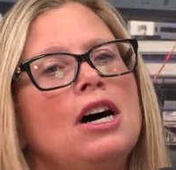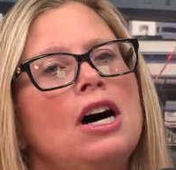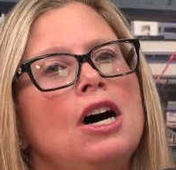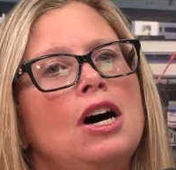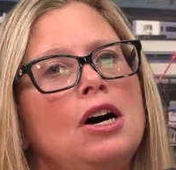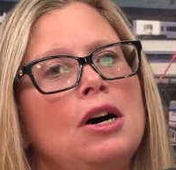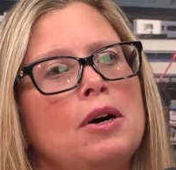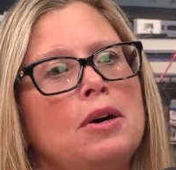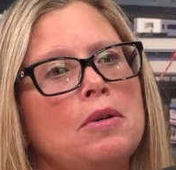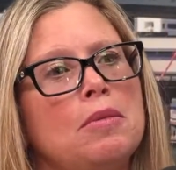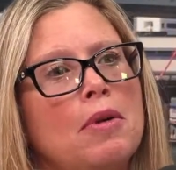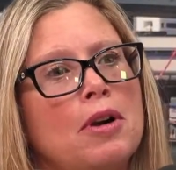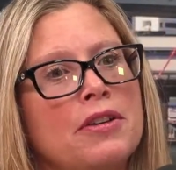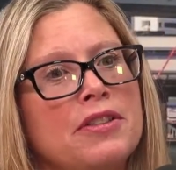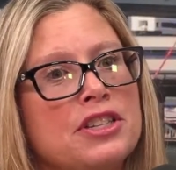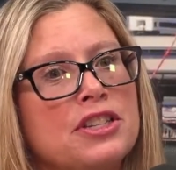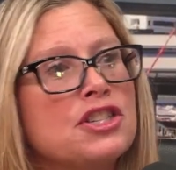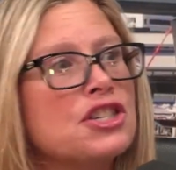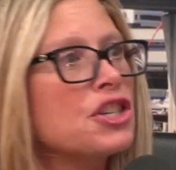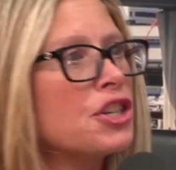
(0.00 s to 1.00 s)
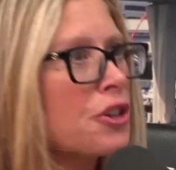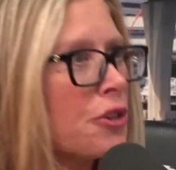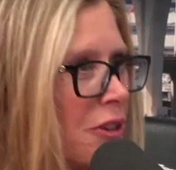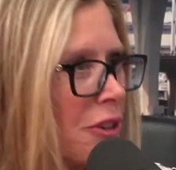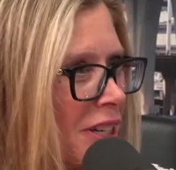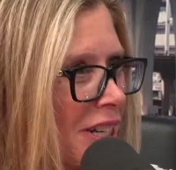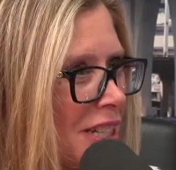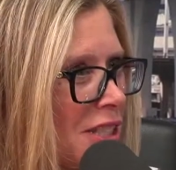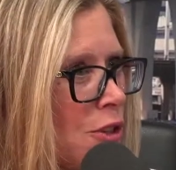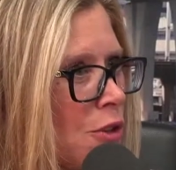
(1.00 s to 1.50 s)
Are they
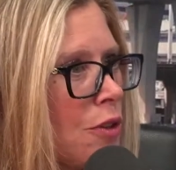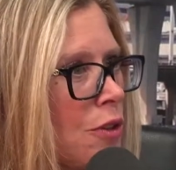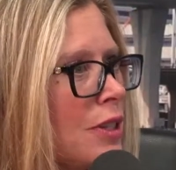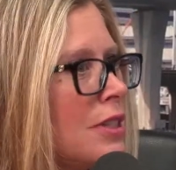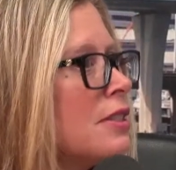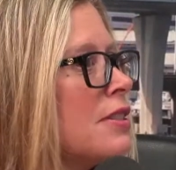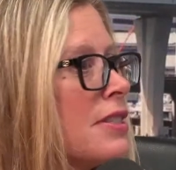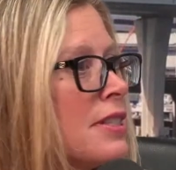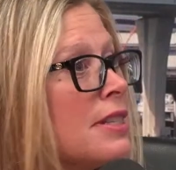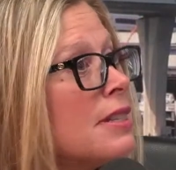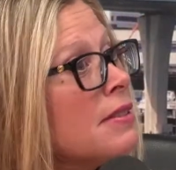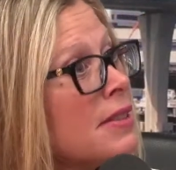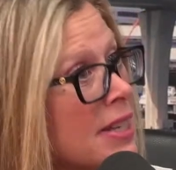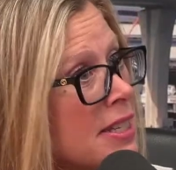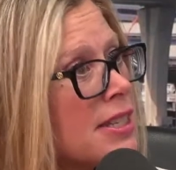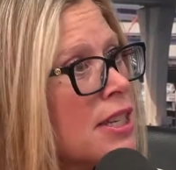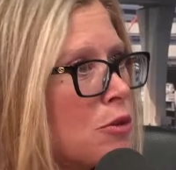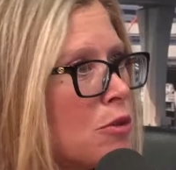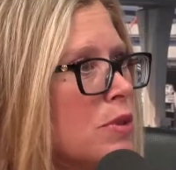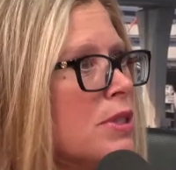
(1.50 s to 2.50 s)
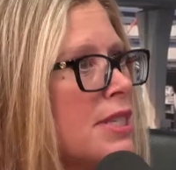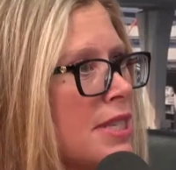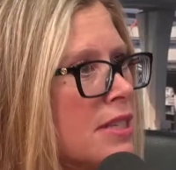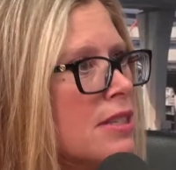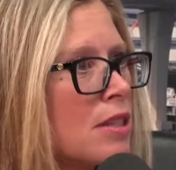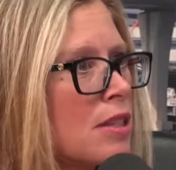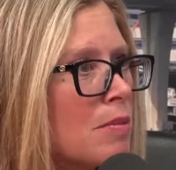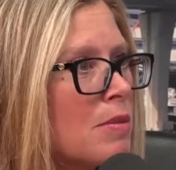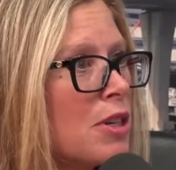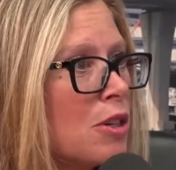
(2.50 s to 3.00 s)
jittery? So things that you would see in
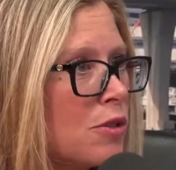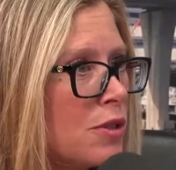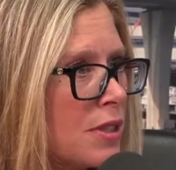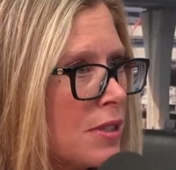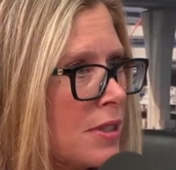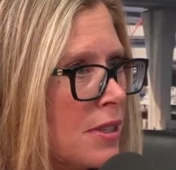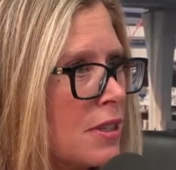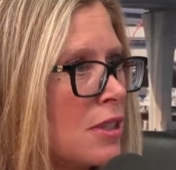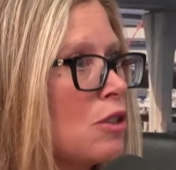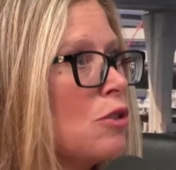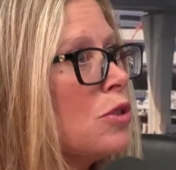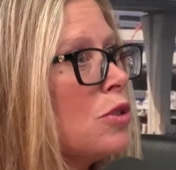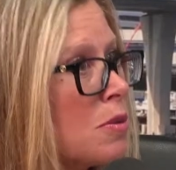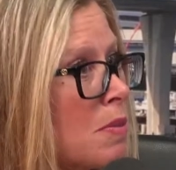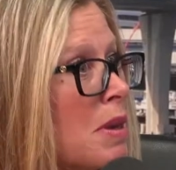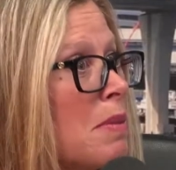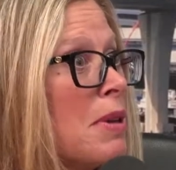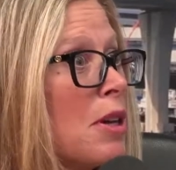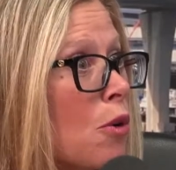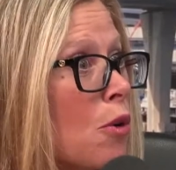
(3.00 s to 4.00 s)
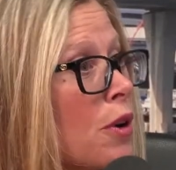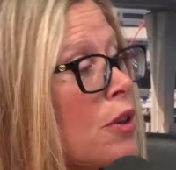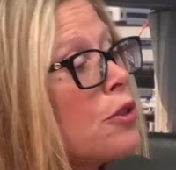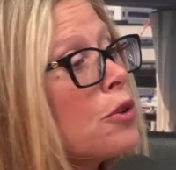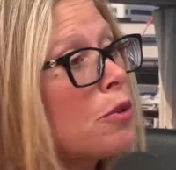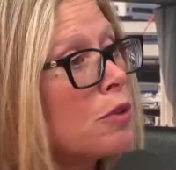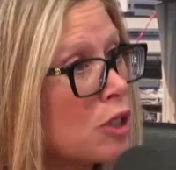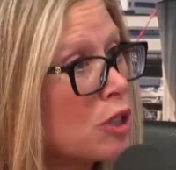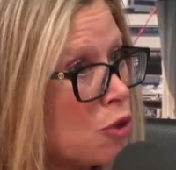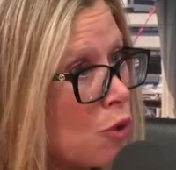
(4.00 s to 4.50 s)
somebody who's addicted, who's maybe going
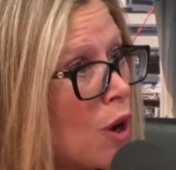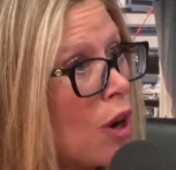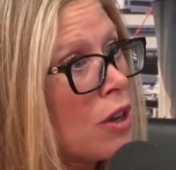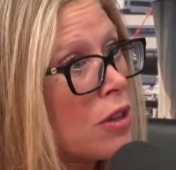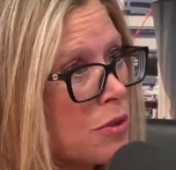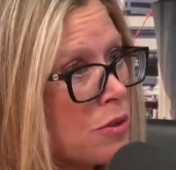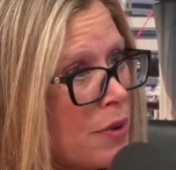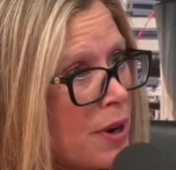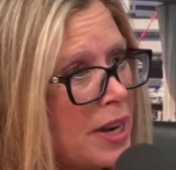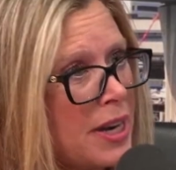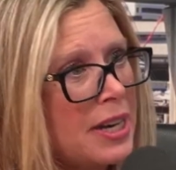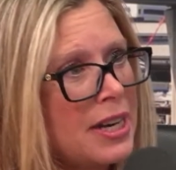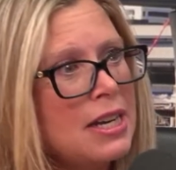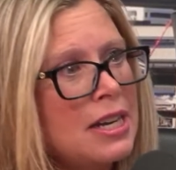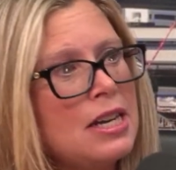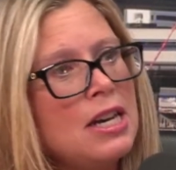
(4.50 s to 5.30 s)
through withdrawals, right?